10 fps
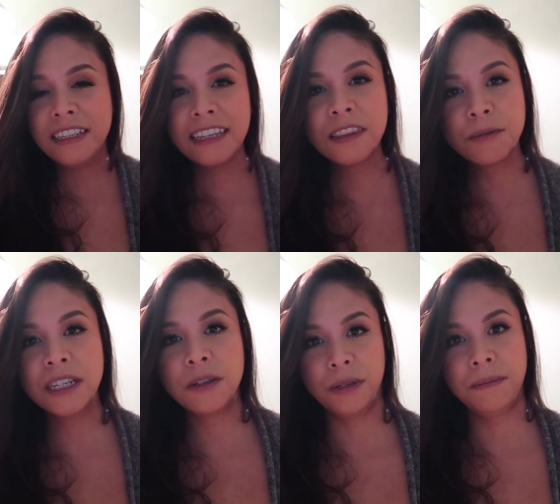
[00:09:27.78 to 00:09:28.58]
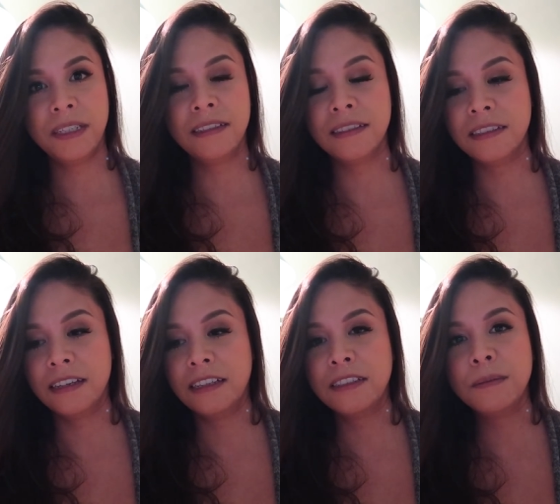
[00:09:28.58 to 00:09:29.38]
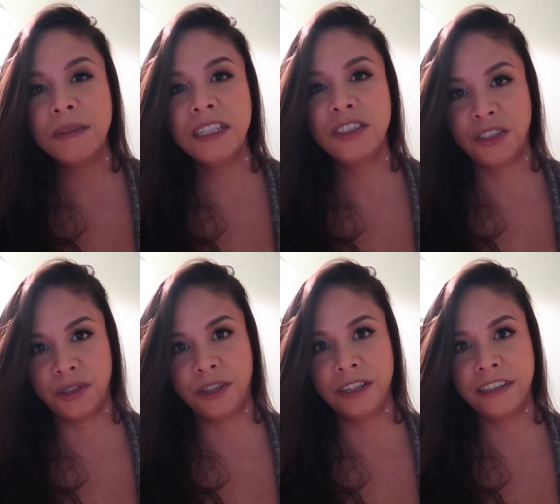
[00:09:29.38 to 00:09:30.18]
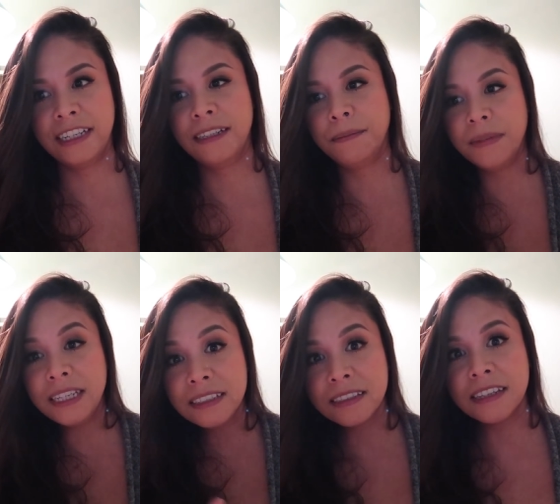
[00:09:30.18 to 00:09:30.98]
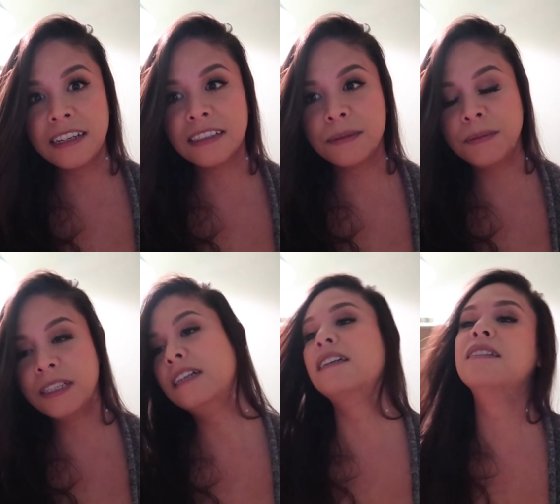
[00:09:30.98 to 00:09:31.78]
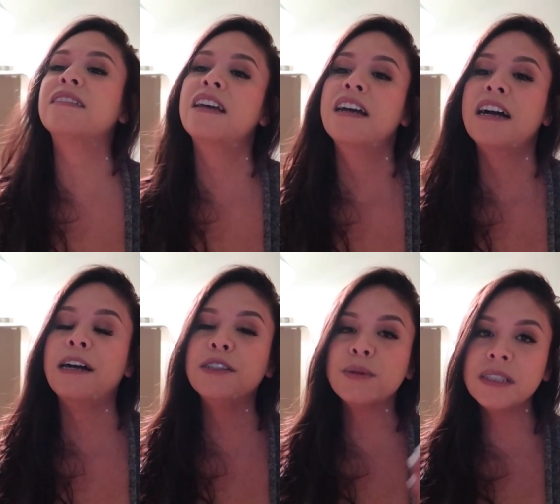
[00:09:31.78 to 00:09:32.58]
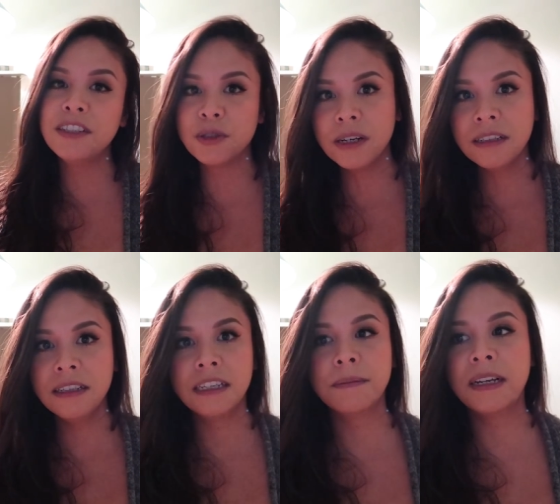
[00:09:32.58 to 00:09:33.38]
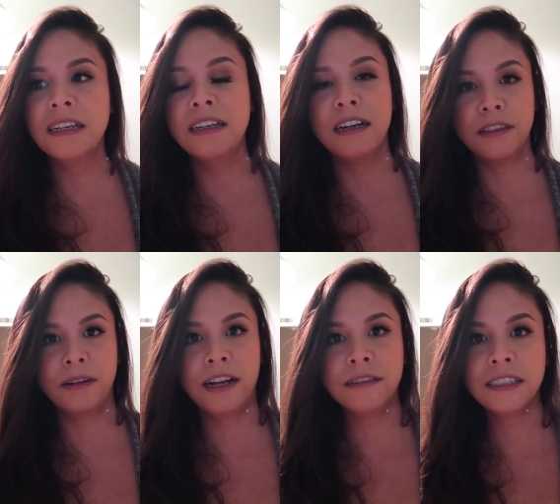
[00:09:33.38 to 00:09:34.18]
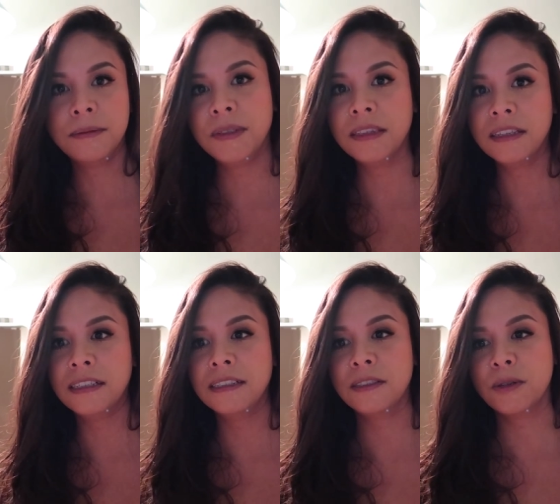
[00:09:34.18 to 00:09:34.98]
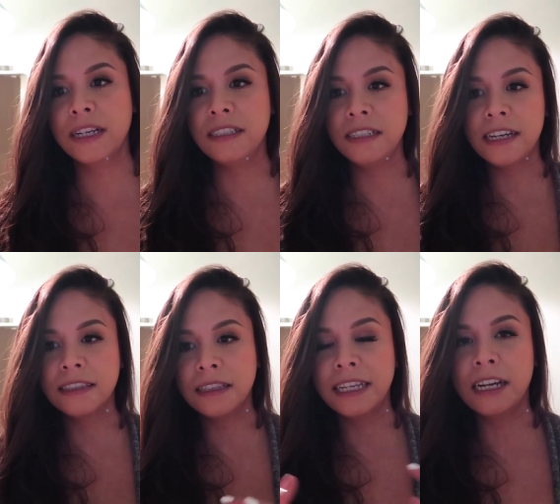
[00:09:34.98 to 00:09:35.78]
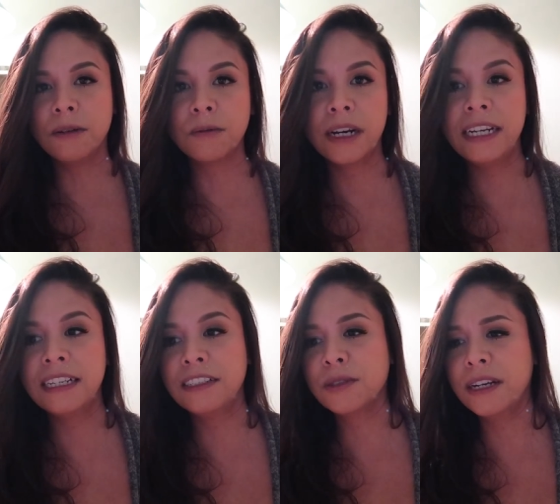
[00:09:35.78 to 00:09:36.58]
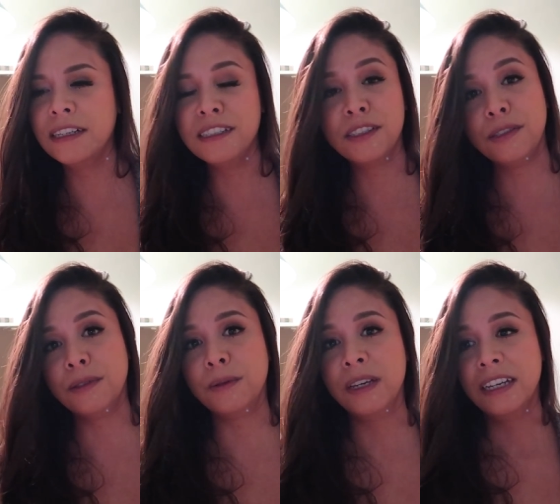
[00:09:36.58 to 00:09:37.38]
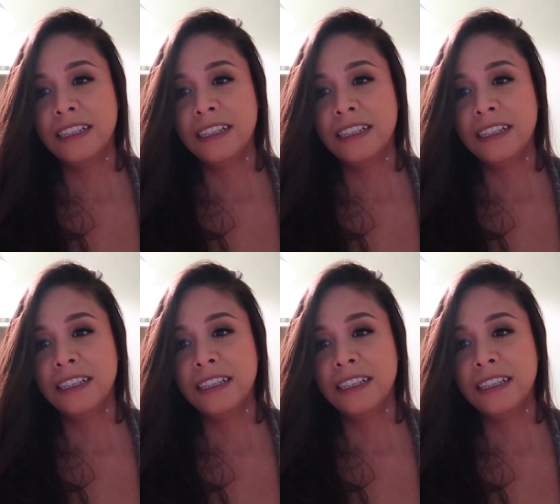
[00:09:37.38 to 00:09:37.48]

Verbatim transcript: get the right equipment and to make sure that it makes sense because I was really struggling in my other house in Midland trying to get the layout right and trying to